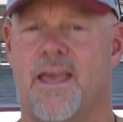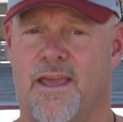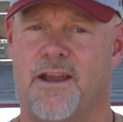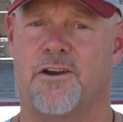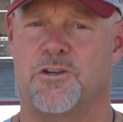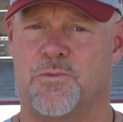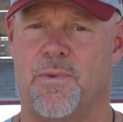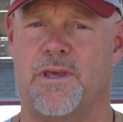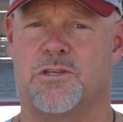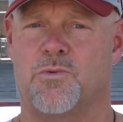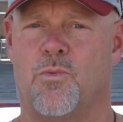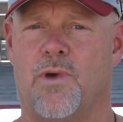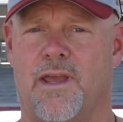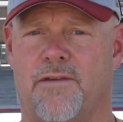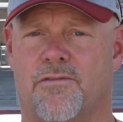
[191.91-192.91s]
airspace
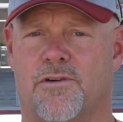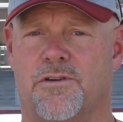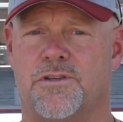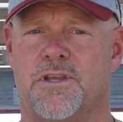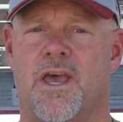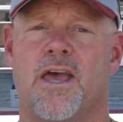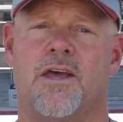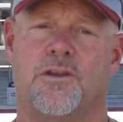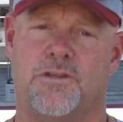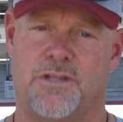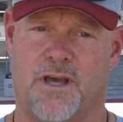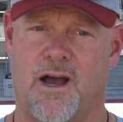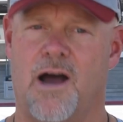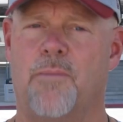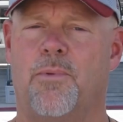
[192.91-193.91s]
waivers to
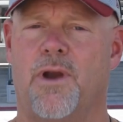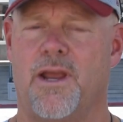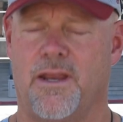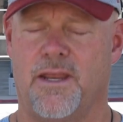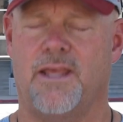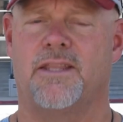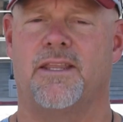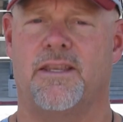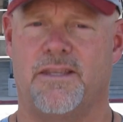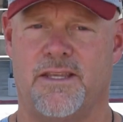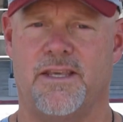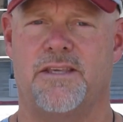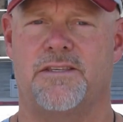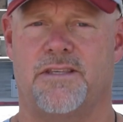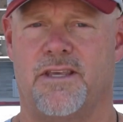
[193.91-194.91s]
operate in the
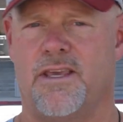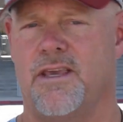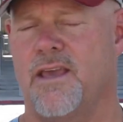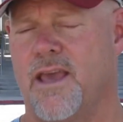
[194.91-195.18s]
DC